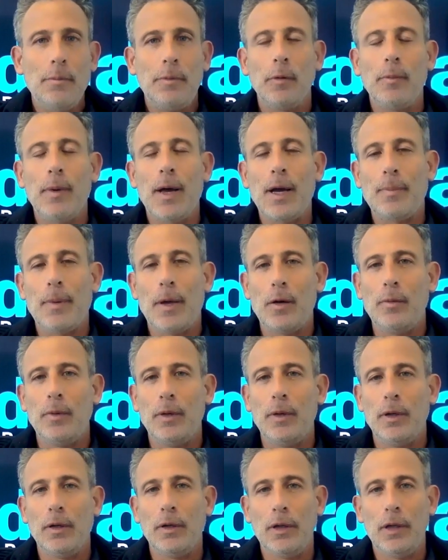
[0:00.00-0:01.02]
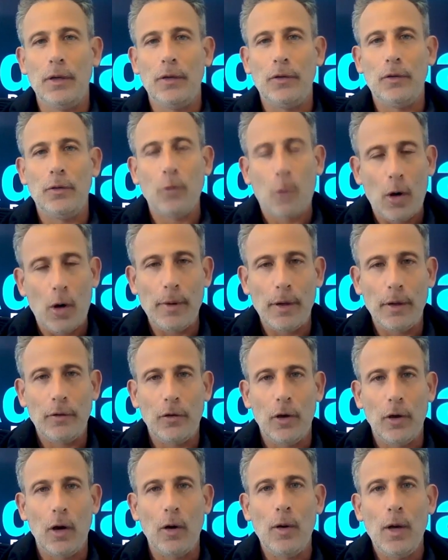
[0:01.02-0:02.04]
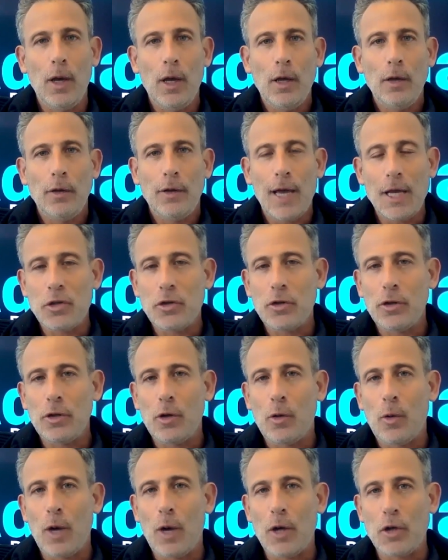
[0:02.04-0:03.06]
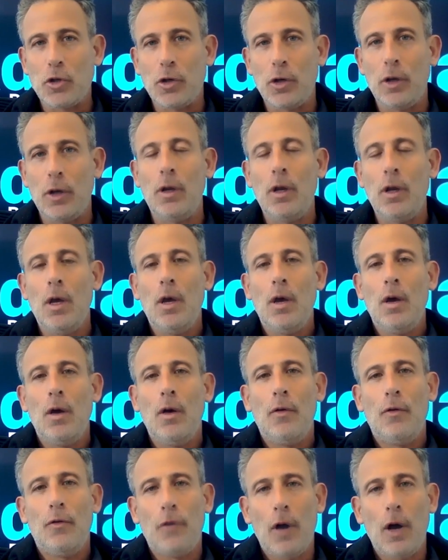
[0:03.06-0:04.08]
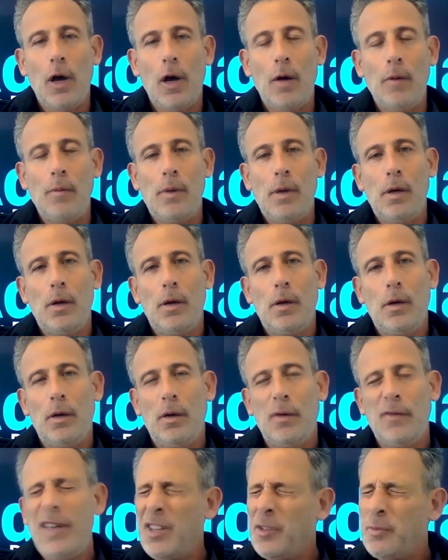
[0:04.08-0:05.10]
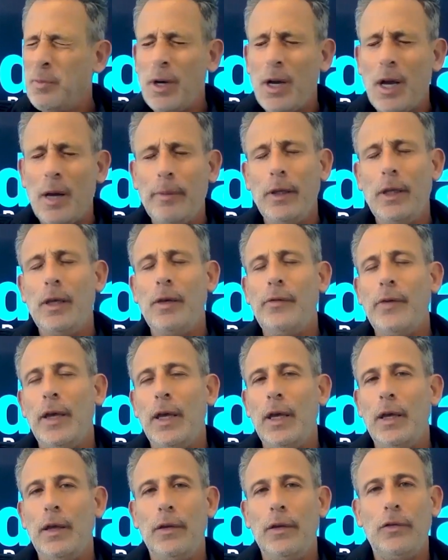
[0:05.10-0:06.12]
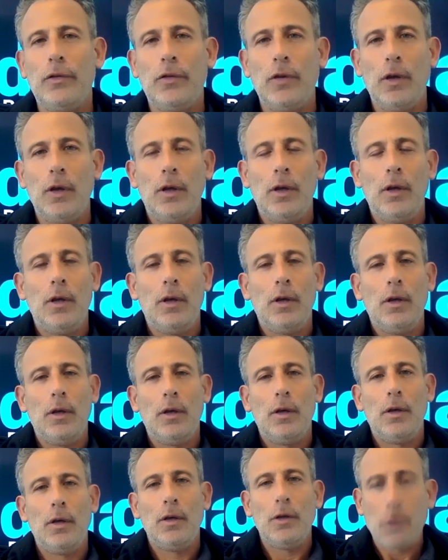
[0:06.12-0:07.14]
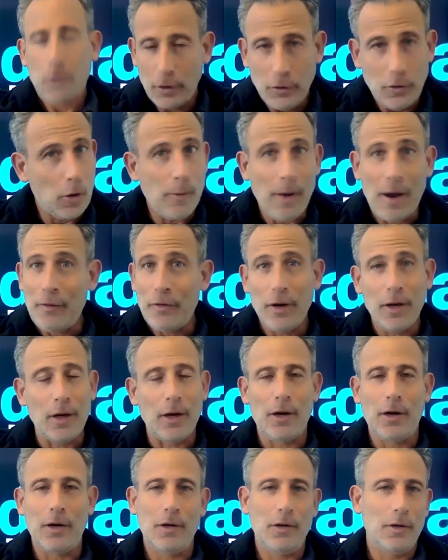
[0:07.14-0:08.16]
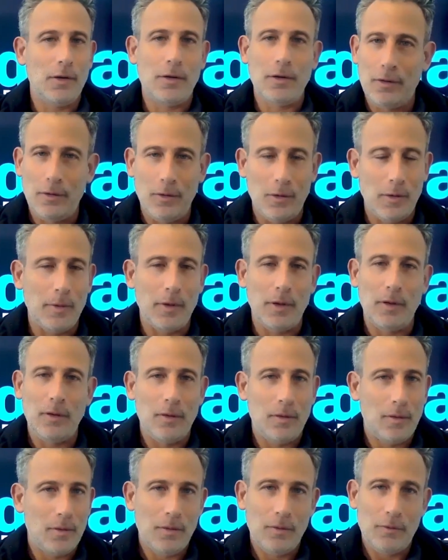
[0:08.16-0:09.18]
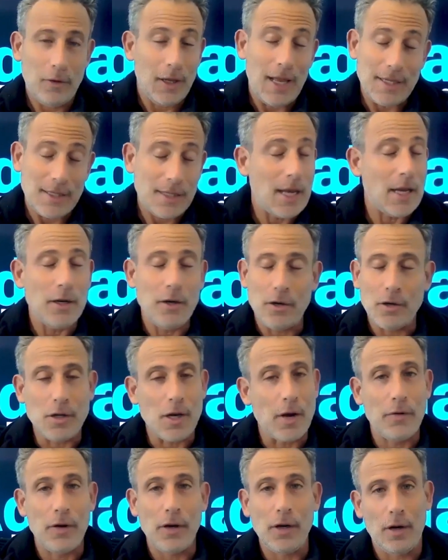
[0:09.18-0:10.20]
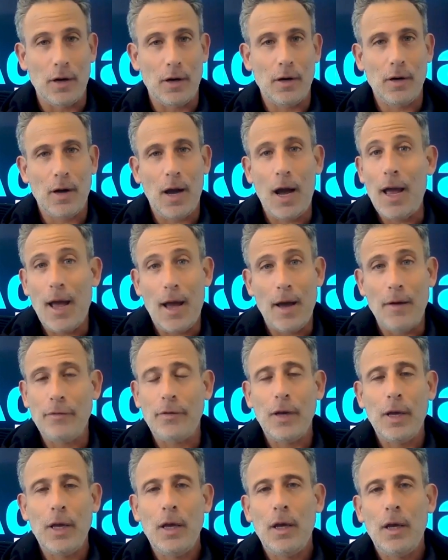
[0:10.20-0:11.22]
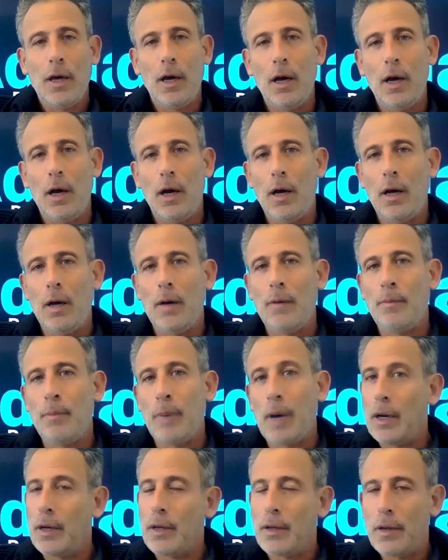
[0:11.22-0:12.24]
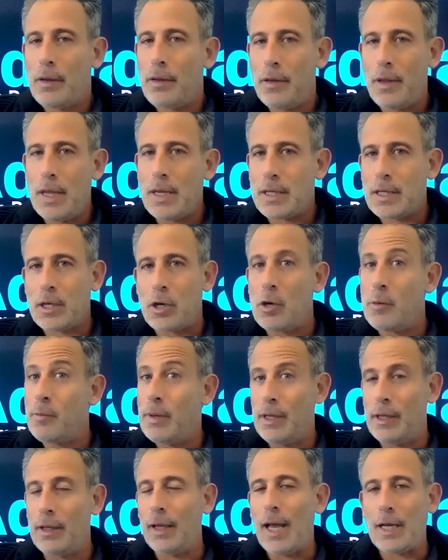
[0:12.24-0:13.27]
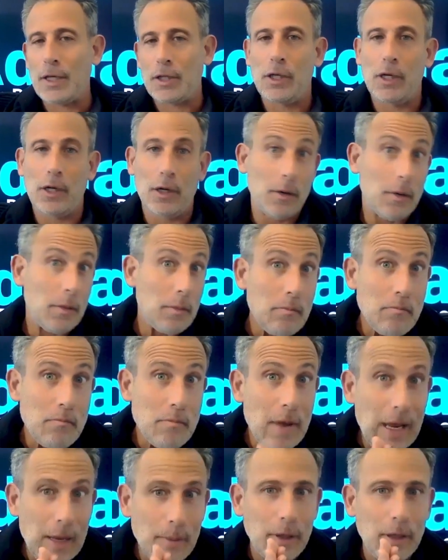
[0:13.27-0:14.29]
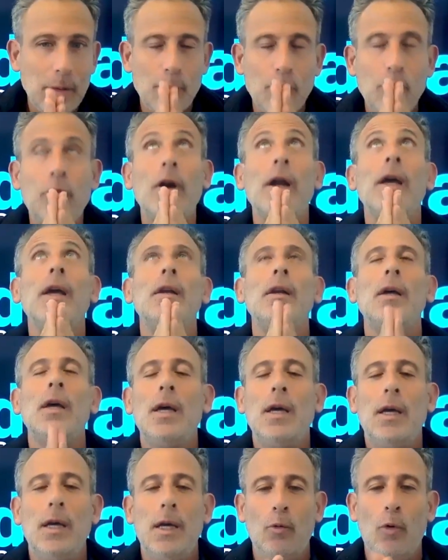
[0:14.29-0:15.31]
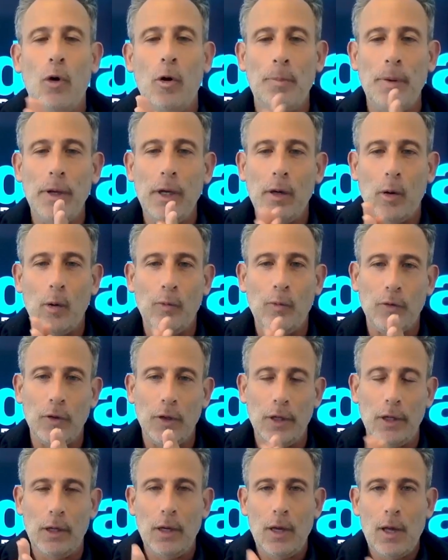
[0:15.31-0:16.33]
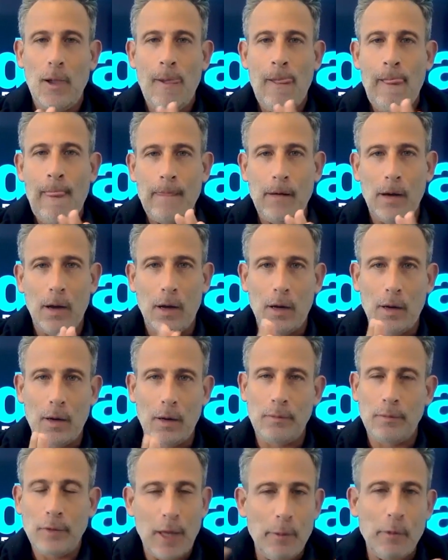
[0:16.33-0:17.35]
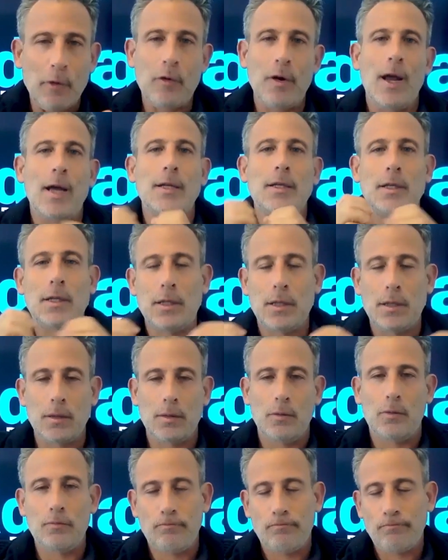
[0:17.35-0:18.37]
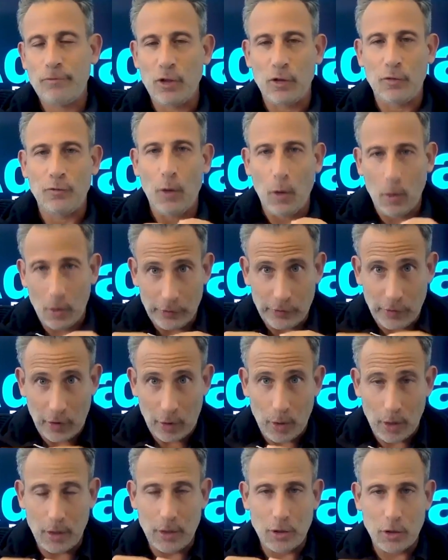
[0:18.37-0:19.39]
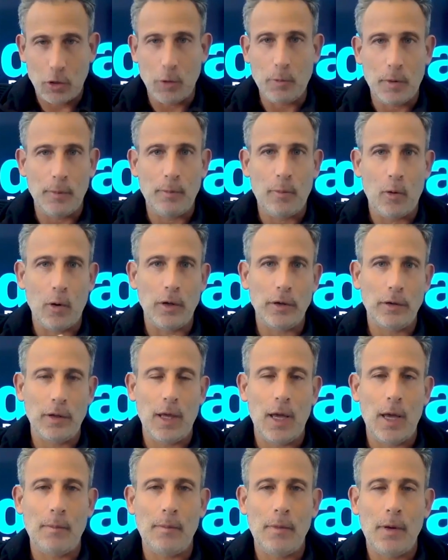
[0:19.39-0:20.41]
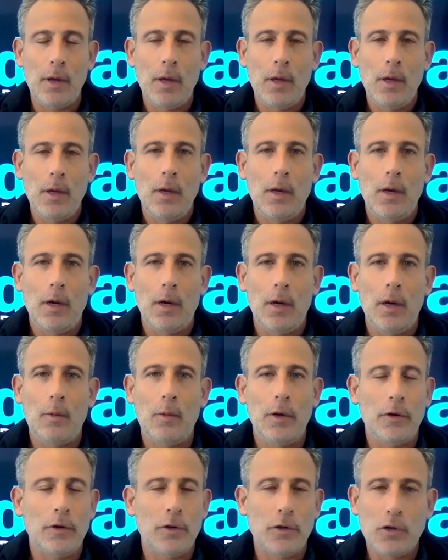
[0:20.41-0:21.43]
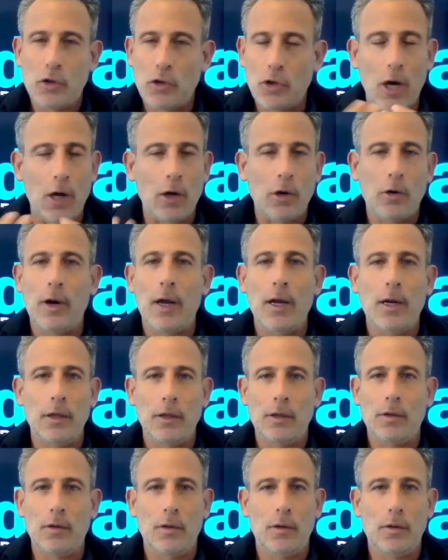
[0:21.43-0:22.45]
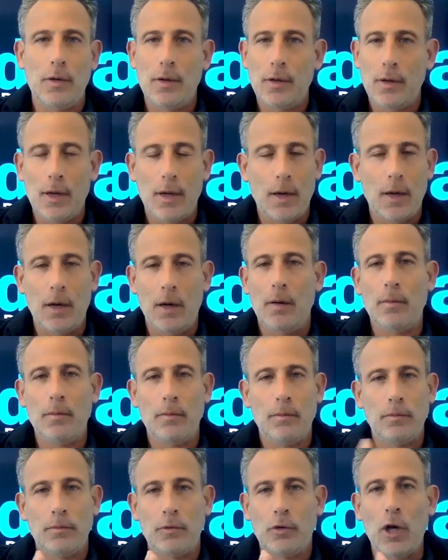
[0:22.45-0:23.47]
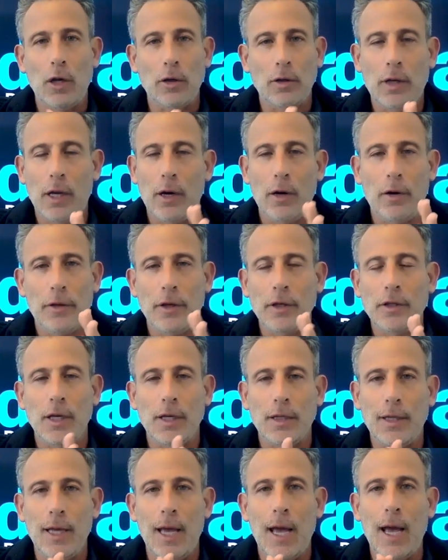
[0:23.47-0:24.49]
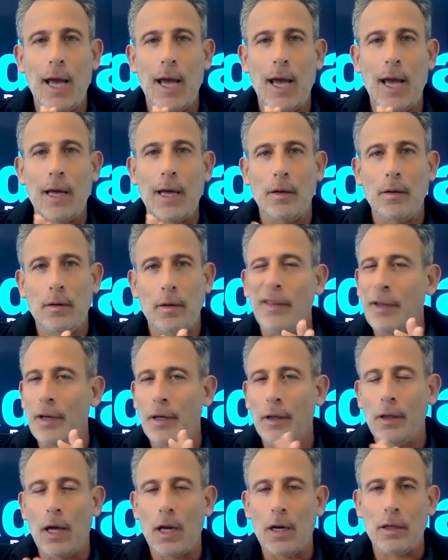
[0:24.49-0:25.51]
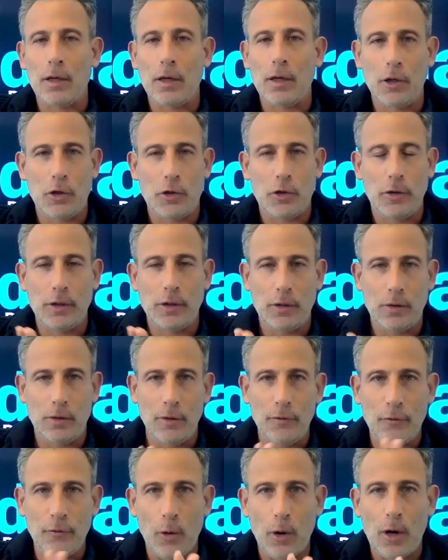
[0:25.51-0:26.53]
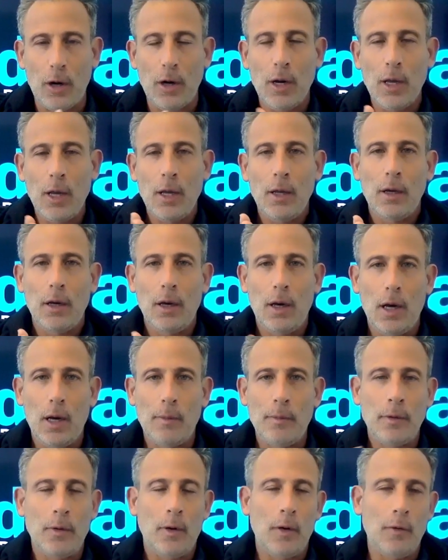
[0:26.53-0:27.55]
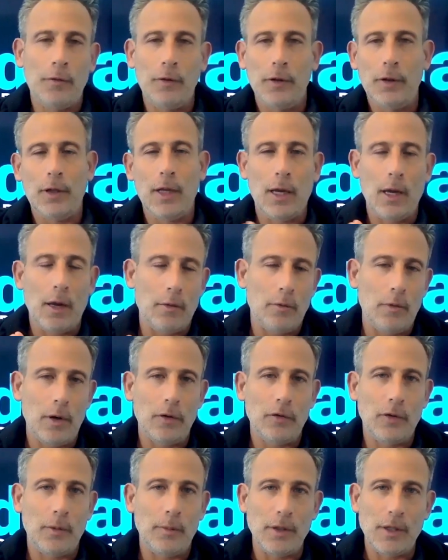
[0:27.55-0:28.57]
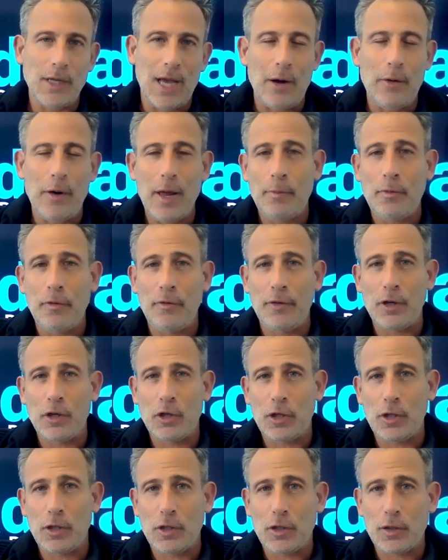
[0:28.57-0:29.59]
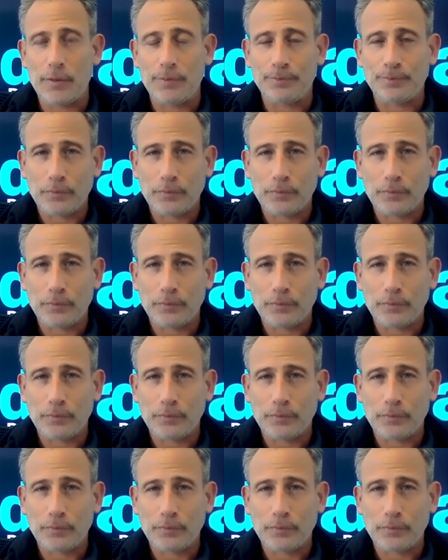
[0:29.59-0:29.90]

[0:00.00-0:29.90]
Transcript: Build Back Better bill is dormant. So to answer the question from Facebook, I believe, is you can do them every year. You could do them in, for the last 10 years, every year. I have. Um, but this could be the last year. Maybe, praying, it won't be. Hopefully, um, Democrats just focus on what is super important to them, uh, whether it's child credits or um, child care, things like that, that I think a lot of the country is good for. Um, and hopefully they get rid of some of these IRA provisions,